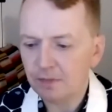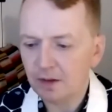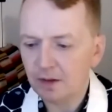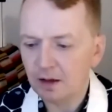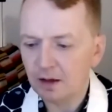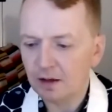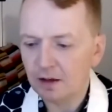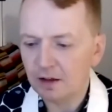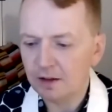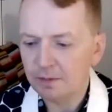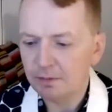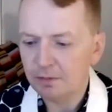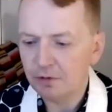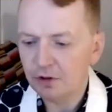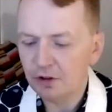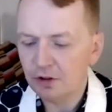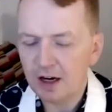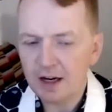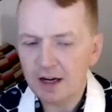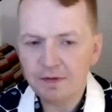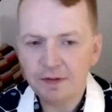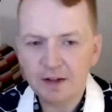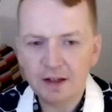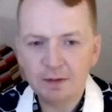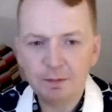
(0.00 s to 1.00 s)
I'm
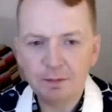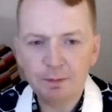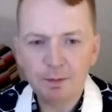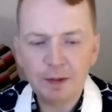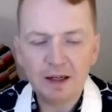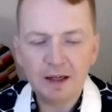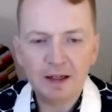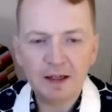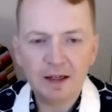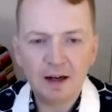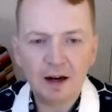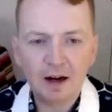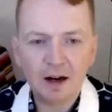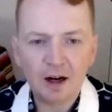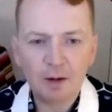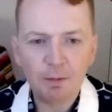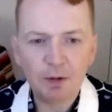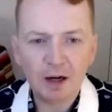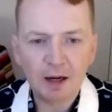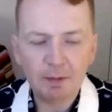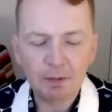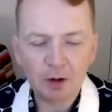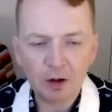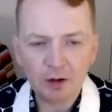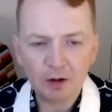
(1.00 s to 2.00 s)
driving a big car,
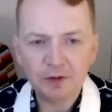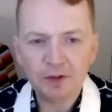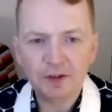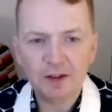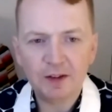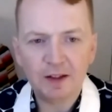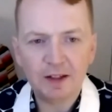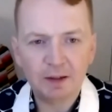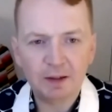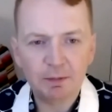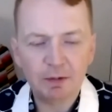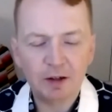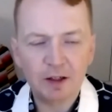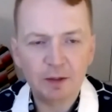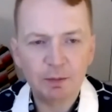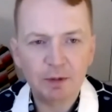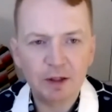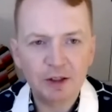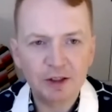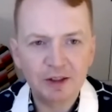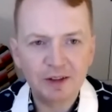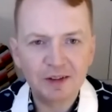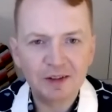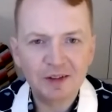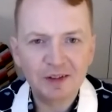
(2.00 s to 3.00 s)
but I'm offsetting my
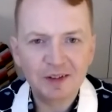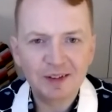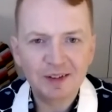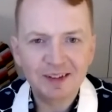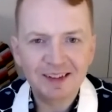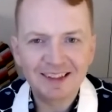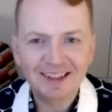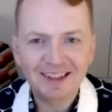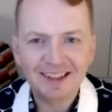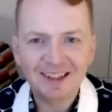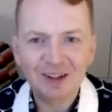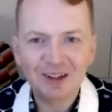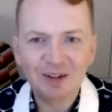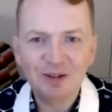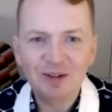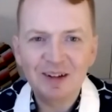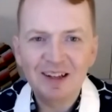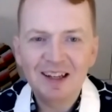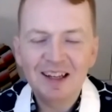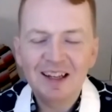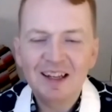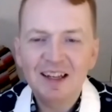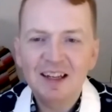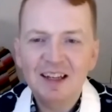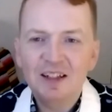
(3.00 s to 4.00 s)
emissions.
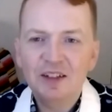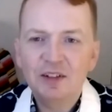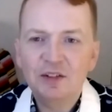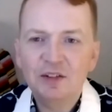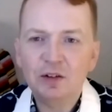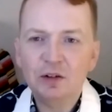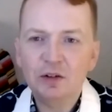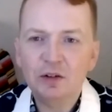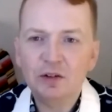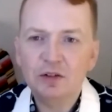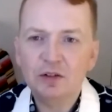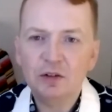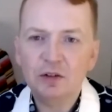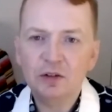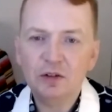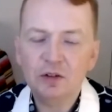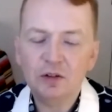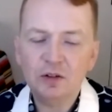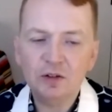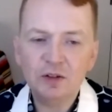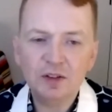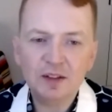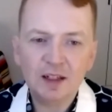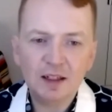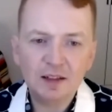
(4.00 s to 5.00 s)
So
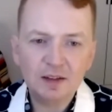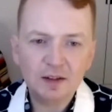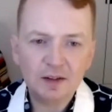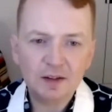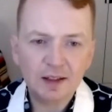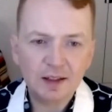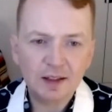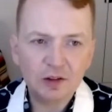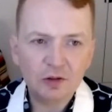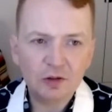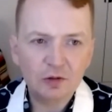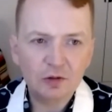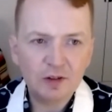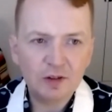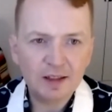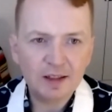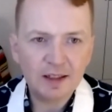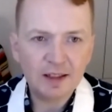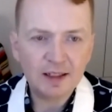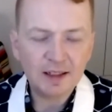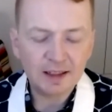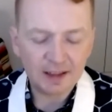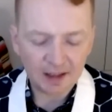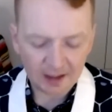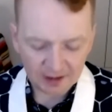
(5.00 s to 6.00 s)
those kinds of things
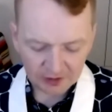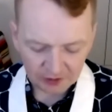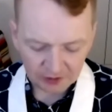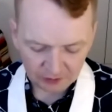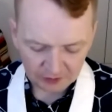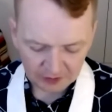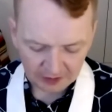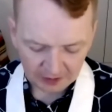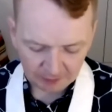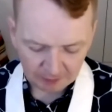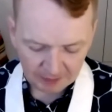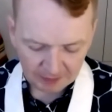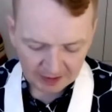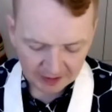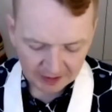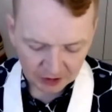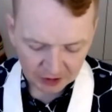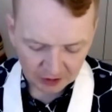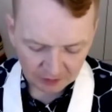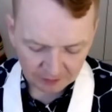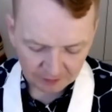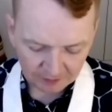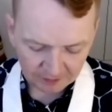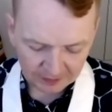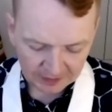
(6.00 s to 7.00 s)
really, I don't think, make
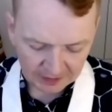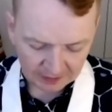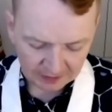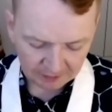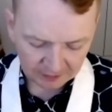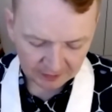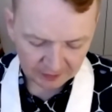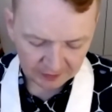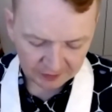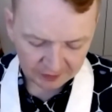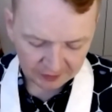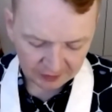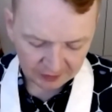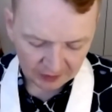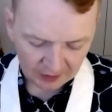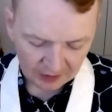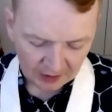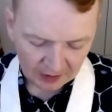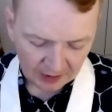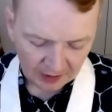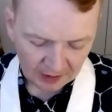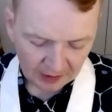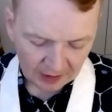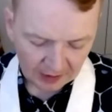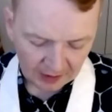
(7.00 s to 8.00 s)
enough of a difference.
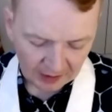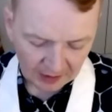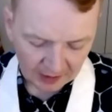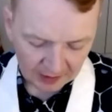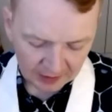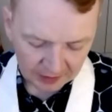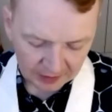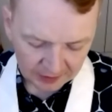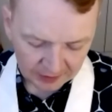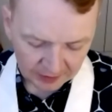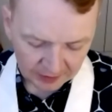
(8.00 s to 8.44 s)
And